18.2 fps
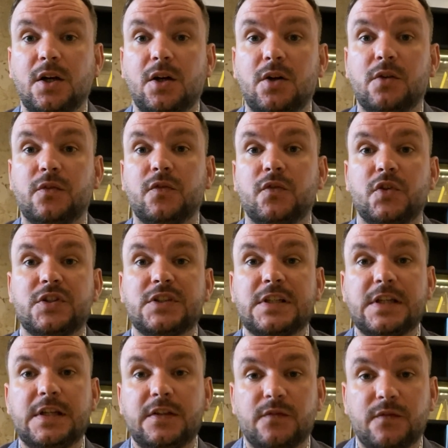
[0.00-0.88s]

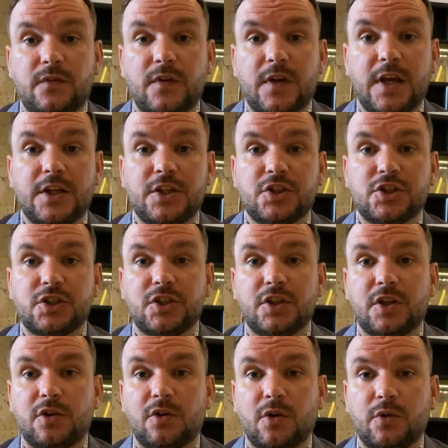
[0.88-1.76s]
obviously
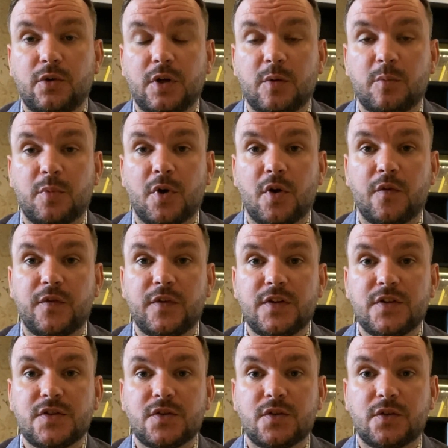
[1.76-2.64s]
inflation eroding
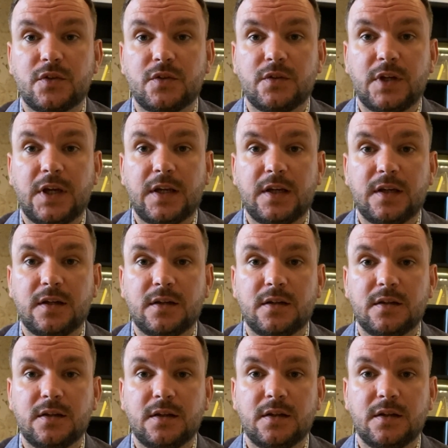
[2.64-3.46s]
profits or getting